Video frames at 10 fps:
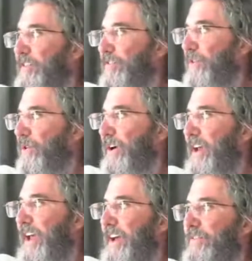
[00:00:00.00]

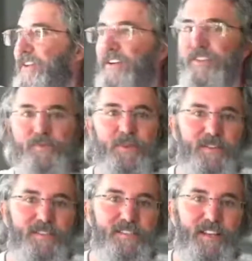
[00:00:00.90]
4.5 years
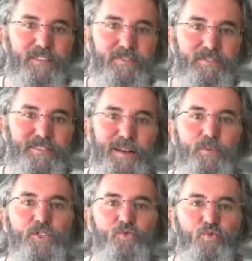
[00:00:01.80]
worth of stuff that
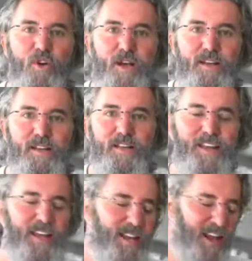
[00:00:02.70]
was wrong.
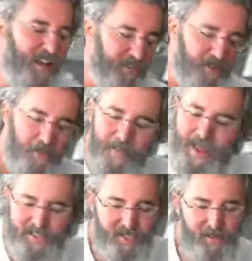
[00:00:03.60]
And I have to go
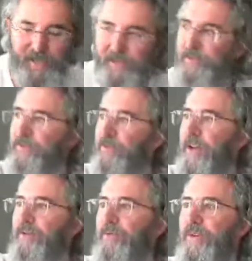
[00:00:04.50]
back to it
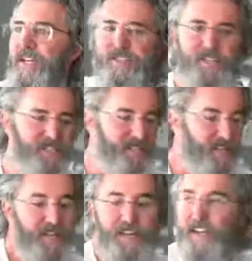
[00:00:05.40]
and readjust it,
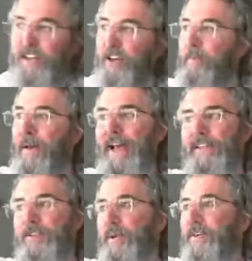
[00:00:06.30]
and go
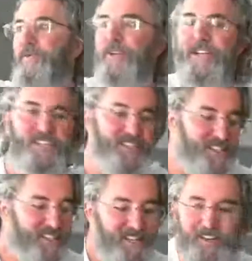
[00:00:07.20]
back to it and
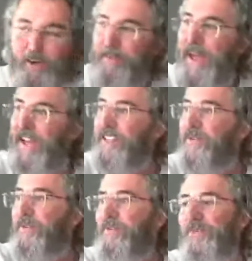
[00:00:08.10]
readjust it, and go back
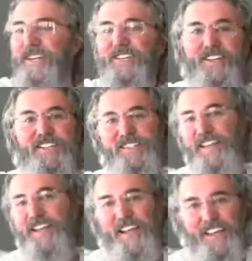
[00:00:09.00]
to it and readjust
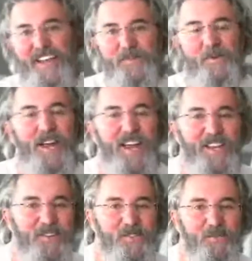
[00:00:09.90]
it. That's why I
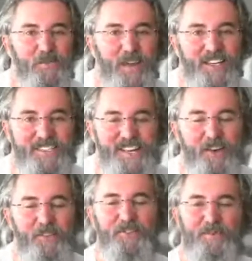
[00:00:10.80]
use
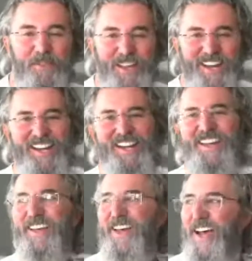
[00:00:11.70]
Excel for planning.
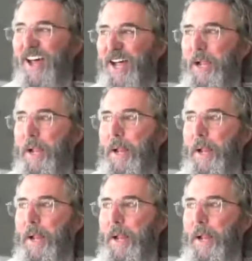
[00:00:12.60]
I